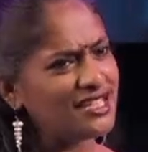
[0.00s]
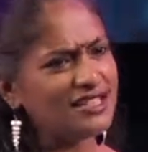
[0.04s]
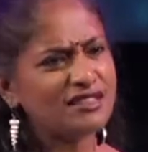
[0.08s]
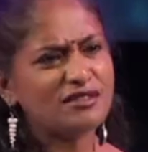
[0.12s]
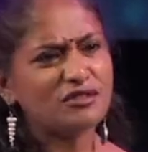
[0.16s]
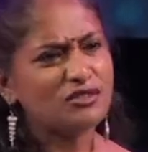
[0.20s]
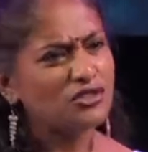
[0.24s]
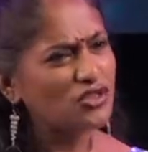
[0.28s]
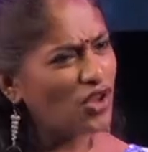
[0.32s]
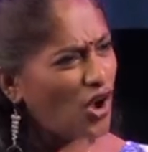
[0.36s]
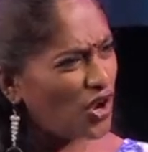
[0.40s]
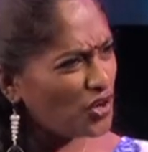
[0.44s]

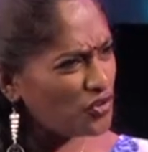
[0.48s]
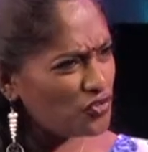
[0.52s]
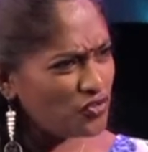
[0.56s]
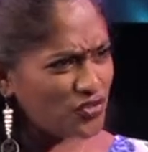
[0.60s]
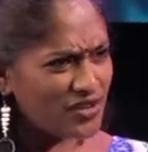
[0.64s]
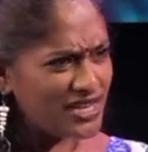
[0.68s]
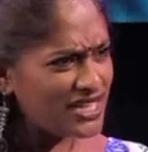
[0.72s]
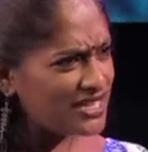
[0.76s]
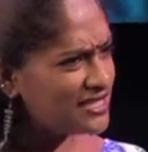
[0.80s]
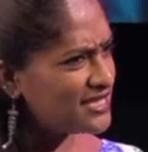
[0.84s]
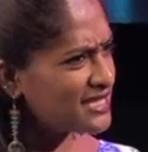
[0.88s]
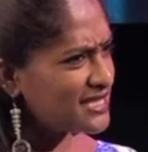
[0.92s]
Not
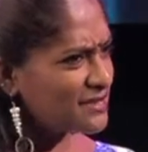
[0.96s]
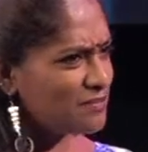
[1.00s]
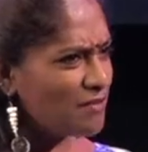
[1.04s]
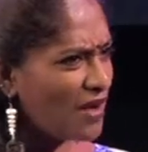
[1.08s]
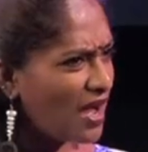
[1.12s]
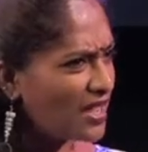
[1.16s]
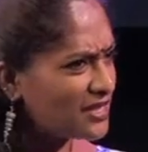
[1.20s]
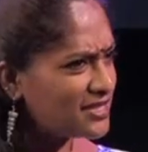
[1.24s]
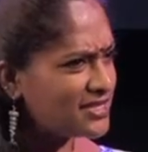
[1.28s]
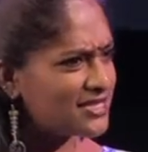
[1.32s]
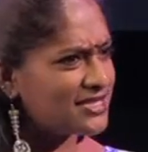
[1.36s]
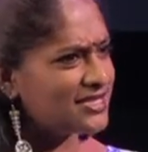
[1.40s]
really the
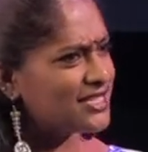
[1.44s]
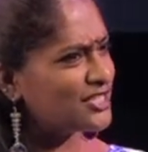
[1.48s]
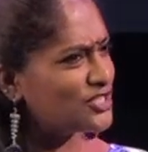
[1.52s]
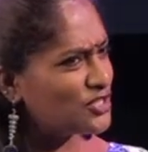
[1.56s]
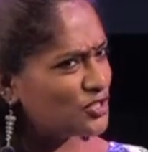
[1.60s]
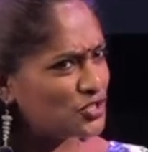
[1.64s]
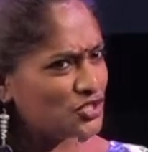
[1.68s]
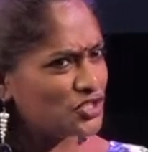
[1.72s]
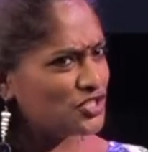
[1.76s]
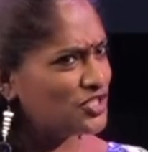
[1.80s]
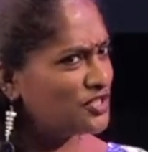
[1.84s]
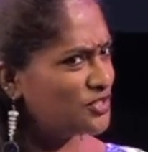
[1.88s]
smartest
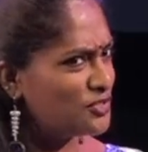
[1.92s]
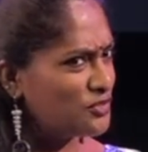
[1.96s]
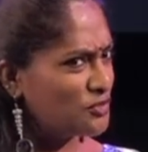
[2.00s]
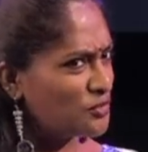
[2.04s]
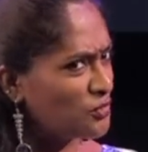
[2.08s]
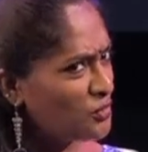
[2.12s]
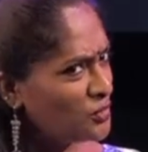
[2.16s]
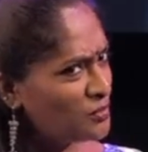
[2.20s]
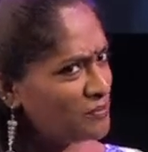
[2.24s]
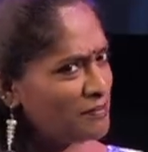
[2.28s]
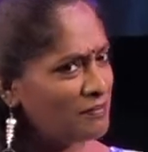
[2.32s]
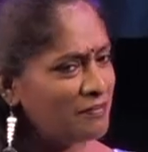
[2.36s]
decision in the
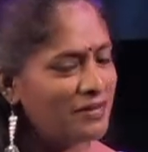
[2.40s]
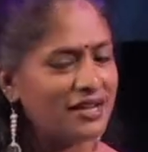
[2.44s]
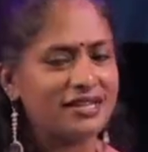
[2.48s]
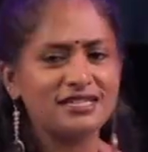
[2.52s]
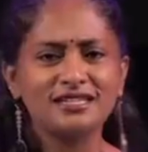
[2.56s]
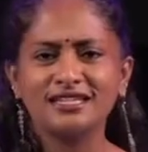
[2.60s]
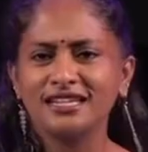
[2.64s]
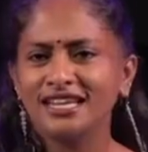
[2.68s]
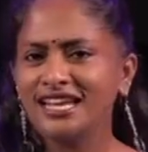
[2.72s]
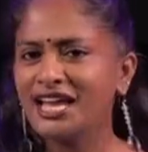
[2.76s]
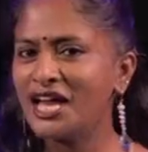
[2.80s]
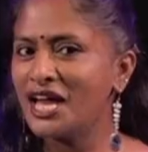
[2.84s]
room,
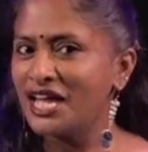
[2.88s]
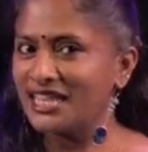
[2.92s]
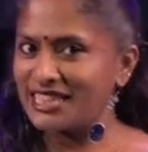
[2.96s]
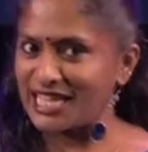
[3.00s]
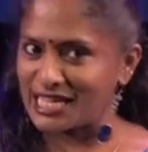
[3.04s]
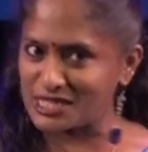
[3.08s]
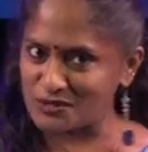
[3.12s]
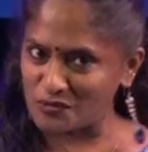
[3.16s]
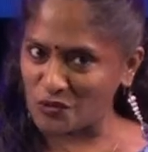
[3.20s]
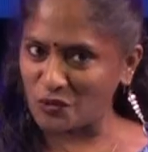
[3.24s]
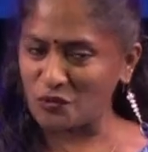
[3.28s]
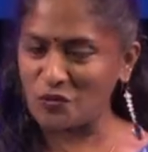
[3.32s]
but
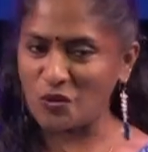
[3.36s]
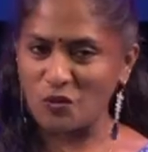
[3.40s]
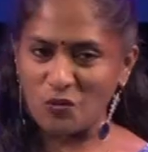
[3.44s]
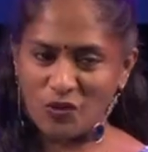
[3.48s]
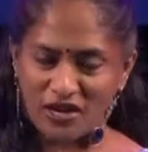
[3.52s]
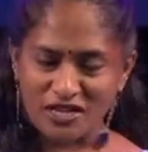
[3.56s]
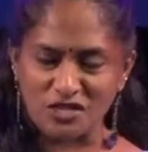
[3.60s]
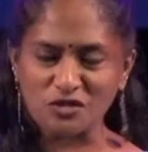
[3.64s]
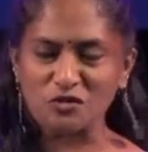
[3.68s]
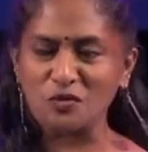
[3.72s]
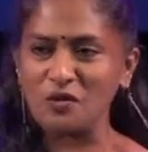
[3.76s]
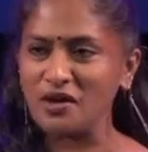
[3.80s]
that's what we
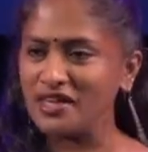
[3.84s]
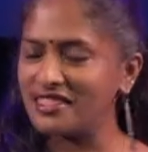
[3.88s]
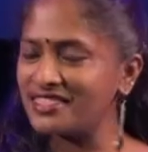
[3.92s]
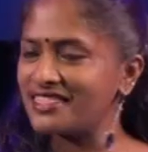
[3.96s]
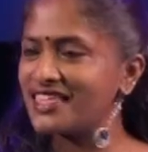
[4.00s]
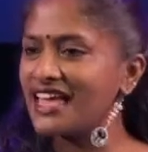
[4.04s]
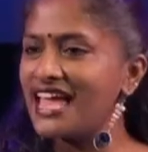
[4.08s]
went with.